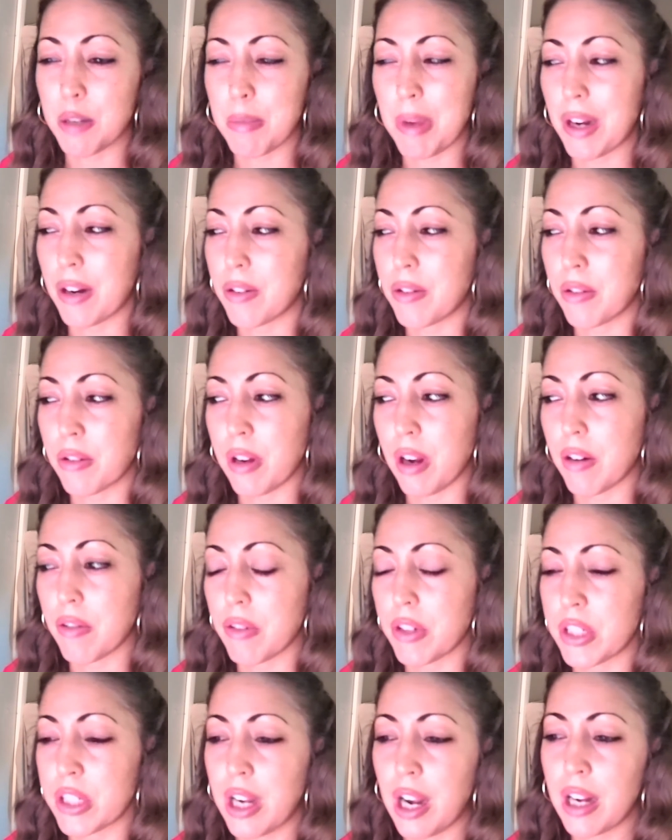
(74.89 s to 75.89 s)
medical
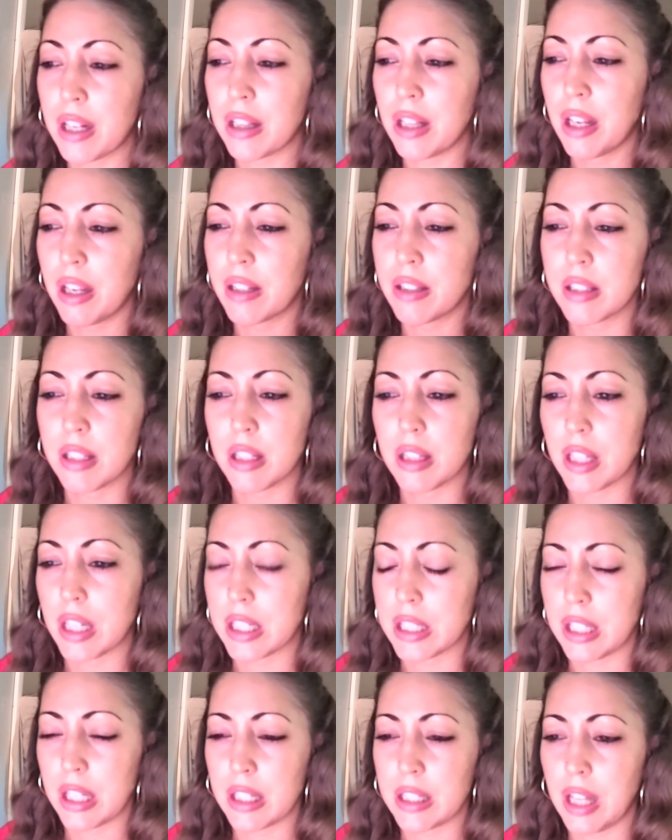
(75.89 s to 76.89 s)
coverage guidelines and
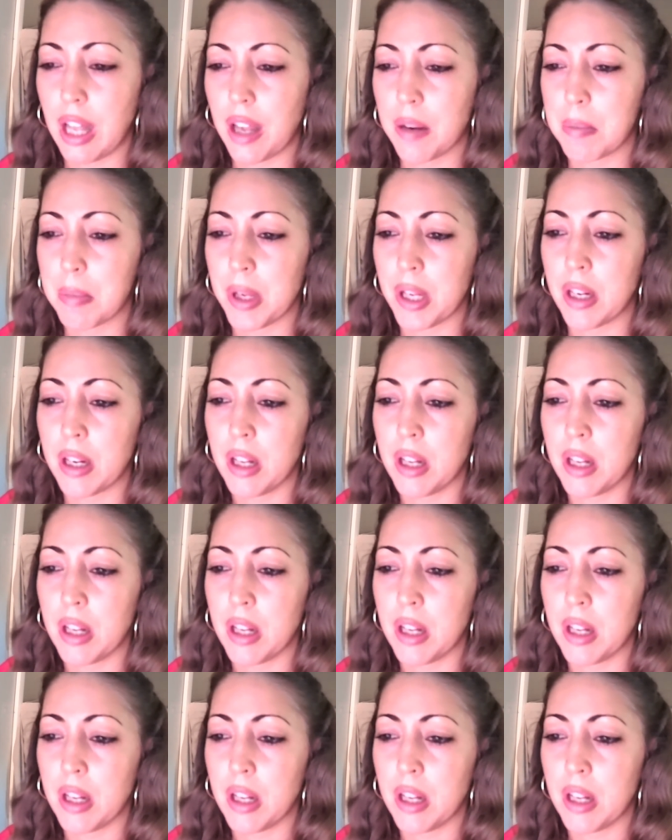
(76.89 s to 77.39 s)
things like that, but